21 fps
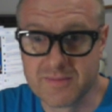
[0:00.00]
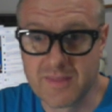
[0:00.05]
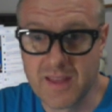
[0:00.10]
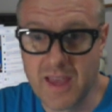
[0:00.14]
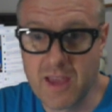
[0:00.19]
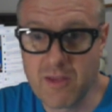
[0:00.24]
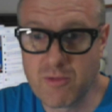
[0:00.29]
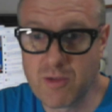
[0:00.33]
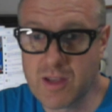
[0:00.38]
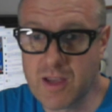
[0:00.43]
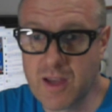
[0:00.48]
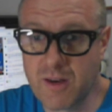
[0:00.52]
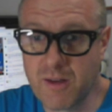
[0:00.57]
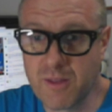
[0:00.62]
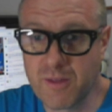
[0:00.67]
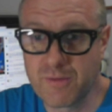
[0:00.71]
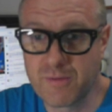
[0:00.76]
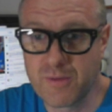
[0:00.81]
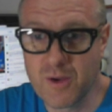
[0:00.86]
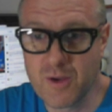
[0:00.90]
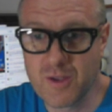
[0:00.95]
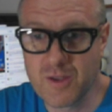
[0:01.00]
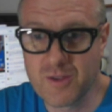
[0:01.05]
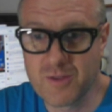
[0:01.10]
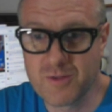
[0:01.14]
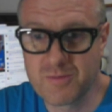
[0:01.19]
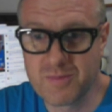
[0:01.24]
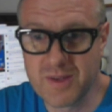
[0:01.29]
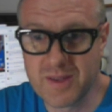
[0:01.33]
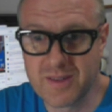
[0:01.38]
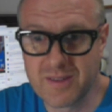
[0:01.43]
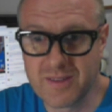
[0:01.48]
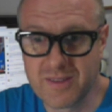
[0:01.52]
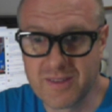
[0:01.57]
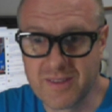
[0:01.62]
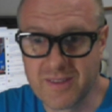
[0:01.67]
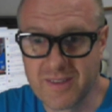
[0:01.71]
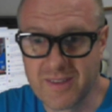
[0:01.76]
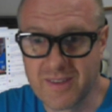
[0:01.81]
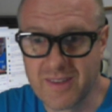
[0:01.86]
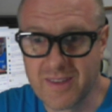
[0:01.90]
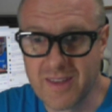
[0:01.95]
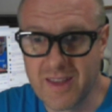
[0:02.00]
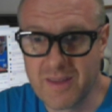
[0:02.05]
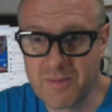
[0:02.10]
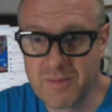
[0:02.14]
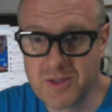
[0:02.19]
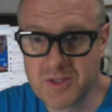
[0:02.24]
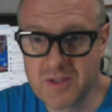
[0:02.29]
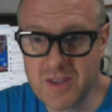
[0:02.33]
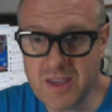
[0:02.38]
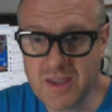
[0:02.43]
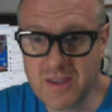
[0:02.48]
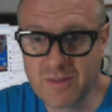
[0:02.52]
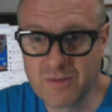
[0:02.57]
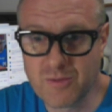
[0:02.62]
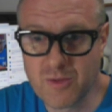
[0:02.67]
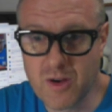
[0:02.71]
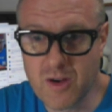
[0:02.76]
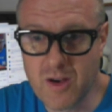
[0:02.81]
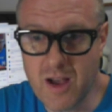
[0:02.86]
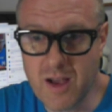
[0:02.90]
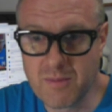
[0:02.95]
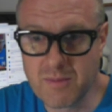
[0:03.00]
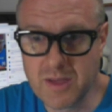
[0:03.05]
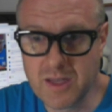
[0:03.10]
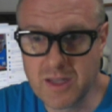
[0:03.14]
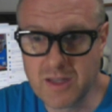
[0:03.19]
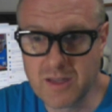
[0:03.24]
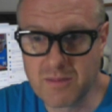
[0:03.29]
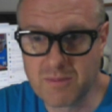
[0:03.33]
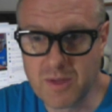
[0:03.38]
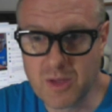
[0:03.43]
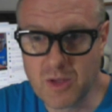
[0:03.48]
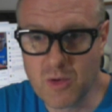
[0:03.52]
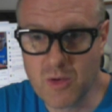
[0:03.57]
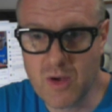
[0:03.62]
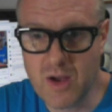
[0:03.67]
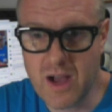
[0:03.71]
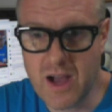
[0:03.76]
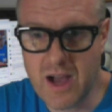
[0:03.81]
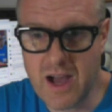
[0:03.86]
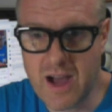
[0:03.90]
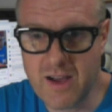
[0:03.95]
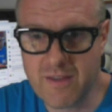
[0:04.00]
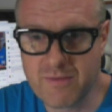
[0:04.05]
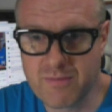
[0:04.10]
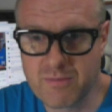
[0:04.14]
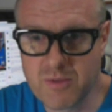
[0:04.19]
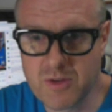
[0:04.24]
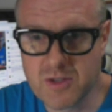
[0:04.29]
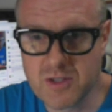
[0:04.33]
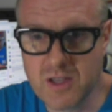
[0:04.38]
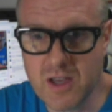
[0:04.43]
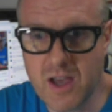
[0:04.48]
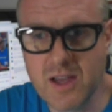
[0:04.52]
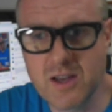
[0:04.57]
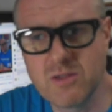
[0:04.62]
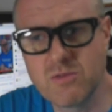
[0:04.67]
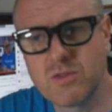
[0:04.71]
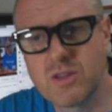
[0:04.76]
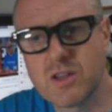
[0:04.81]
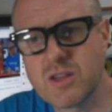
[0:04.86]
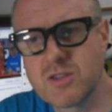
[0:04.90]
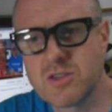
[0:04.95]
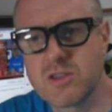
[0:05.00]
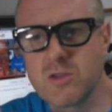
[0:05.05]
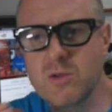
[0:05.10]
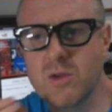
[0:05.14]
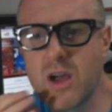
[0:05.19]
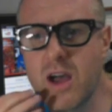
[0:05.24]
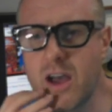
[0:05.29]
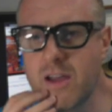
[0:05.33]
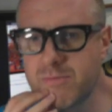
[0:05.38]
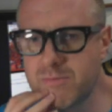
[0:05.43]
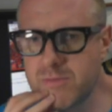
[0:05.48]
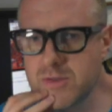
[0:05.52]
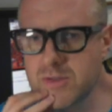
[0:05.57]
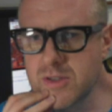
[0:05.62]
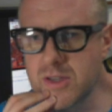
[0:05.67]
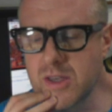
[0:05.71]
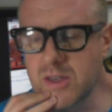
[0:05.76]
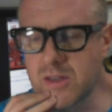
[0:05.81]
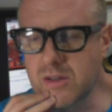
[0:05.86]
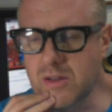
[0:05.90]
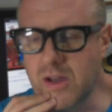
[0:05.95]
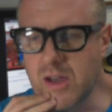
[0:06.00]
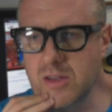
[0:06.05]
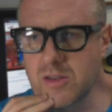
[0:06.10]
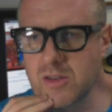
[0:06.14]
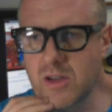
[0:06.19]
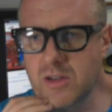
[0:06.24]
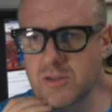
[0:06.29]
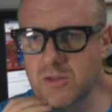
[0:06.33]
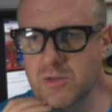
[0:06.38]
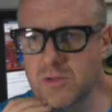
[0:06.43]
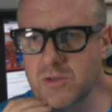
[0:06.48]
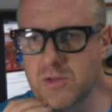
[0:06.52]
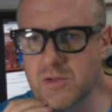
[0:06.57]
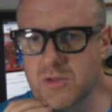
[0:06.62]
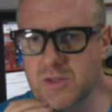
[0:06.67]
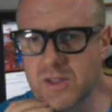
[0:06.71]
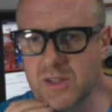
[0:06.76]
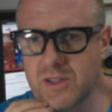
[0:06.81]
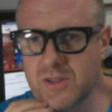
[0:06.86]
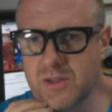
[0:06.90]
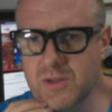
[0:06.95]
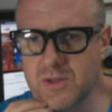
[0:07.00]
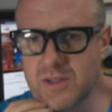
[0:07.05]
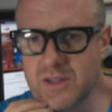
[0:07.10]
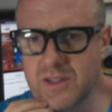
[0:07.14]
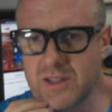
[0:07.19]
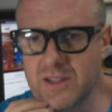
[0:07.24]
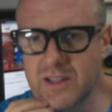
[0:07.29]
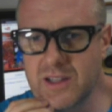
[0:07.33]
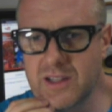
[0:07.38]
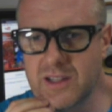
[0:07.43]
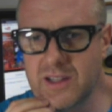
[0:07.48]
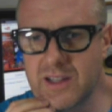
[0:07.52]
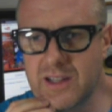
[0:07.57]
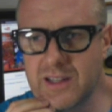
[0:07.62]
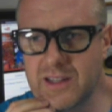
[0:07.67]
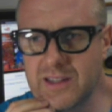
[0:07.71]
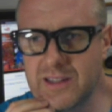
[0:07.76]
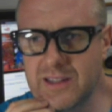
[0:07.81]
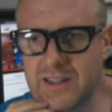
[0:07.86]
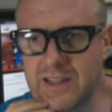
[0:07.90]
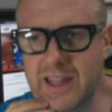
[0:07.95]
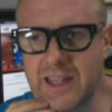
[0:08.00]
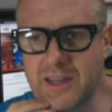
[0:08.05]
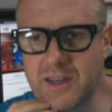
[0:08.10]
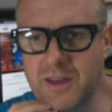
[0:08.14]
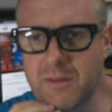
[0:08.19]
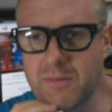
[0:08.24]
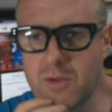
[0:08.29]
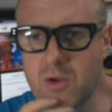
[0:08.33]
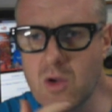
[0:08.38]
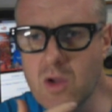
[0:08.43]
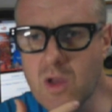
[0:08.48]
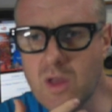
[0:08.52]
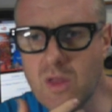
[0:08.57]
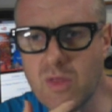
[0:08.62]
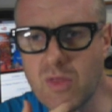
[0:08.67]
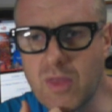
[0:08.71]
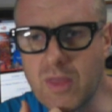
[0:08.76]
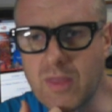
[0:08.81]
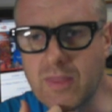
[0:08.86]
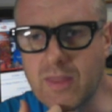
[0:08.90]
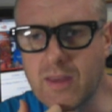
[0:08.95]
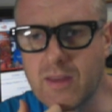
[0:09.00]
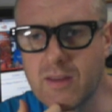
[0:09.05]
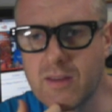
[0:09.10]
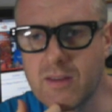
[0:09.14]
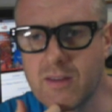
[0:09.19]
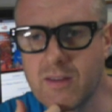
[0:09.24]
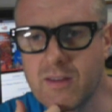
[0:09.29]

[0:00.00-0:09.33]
Hey, Ricardo the Ferry, you've been mistaken for Armenian, but you're half Brazilian. I didn't realize that you were half Brazilian. I knew there was a Latin American thing there.